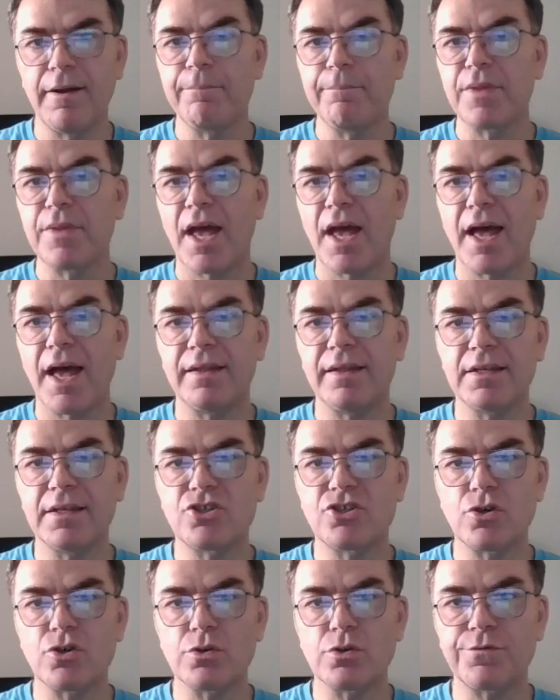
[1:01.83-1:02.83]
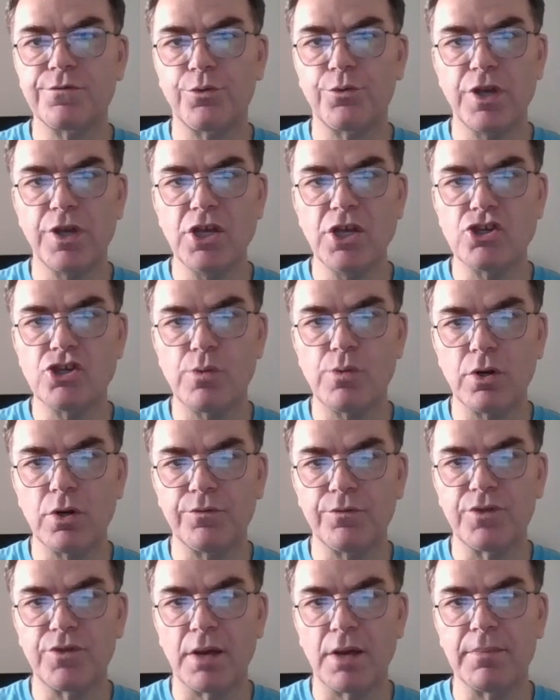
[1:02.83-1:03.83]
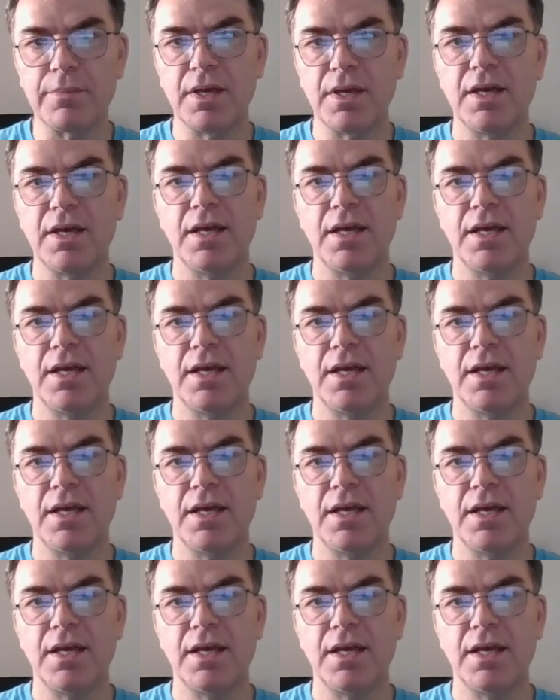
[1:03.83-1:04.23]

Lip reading: and it shows for each one of them,